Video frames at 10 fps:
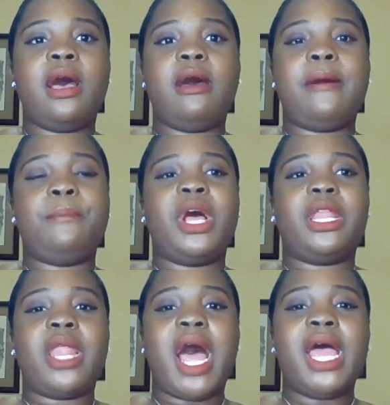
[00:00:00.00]
A
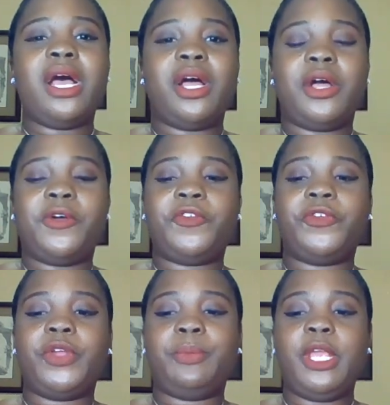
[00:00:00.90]
lot
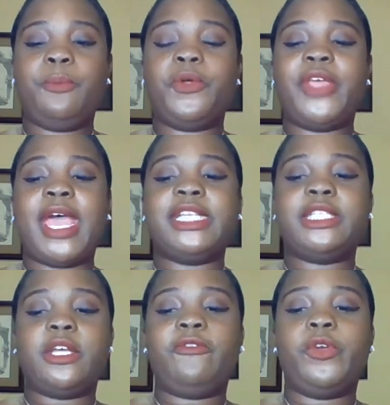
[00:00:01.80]
of people that
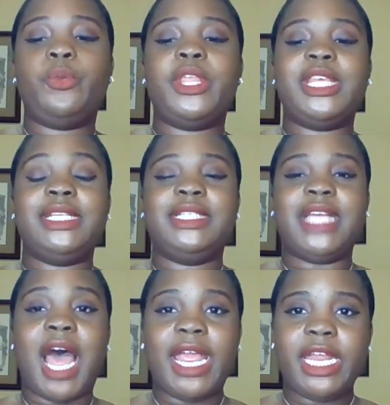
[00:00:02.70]
suffer with
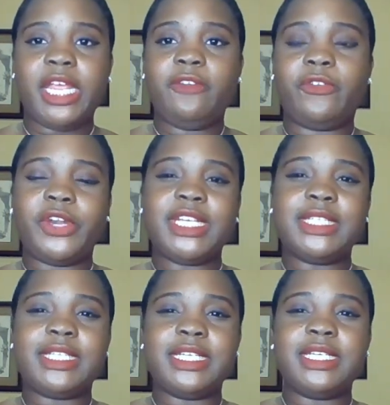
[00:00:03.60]
anxiety, for
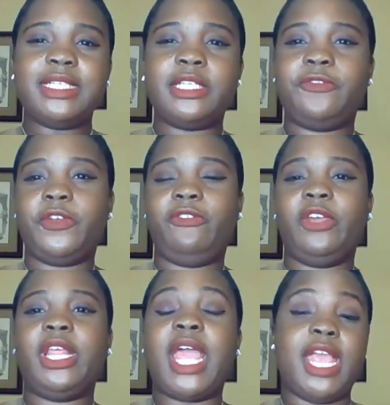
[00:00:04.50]
instance, if you're
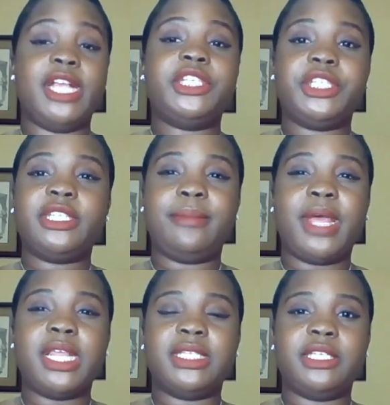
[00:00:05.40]
feeling anxious
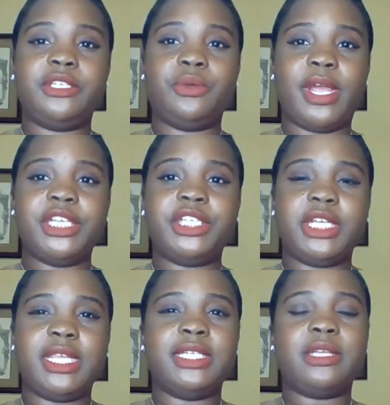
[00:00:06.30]
about the
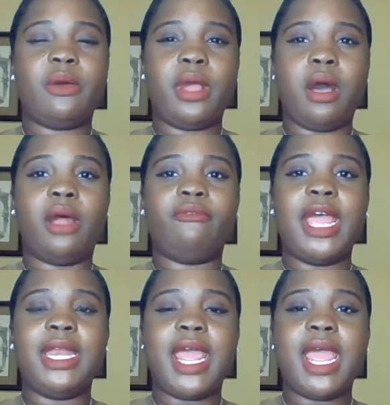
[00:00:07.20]
situation that's going on
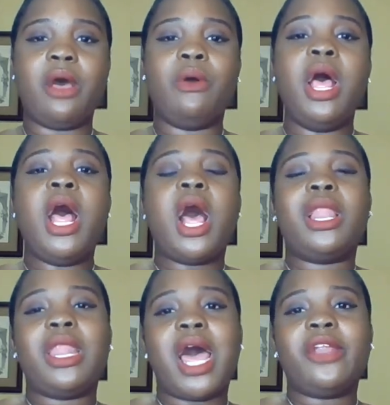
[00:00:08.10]
right now,
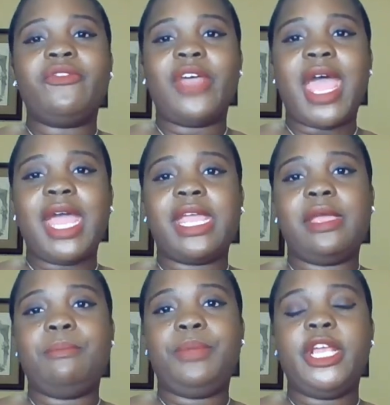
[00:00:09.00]
a lot of that
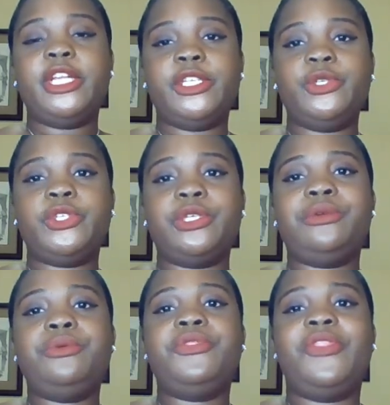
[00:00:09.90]
can be due
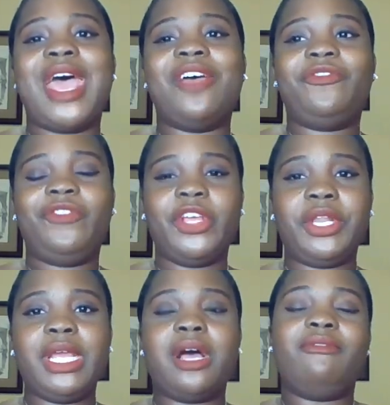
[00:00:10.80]
to that
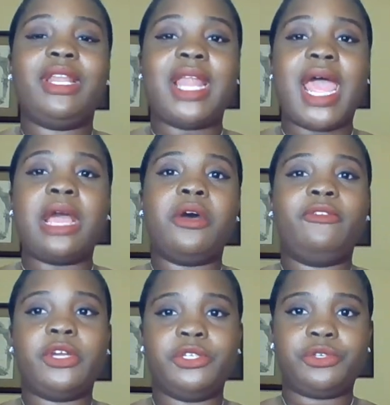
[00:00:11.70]
feeling of a lack
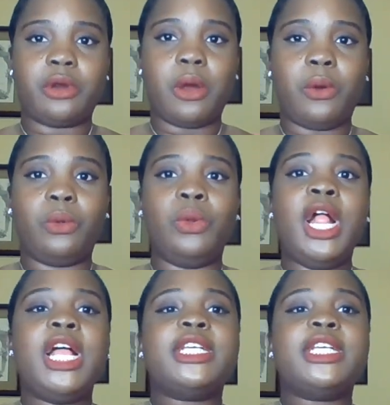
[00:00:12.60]
of control.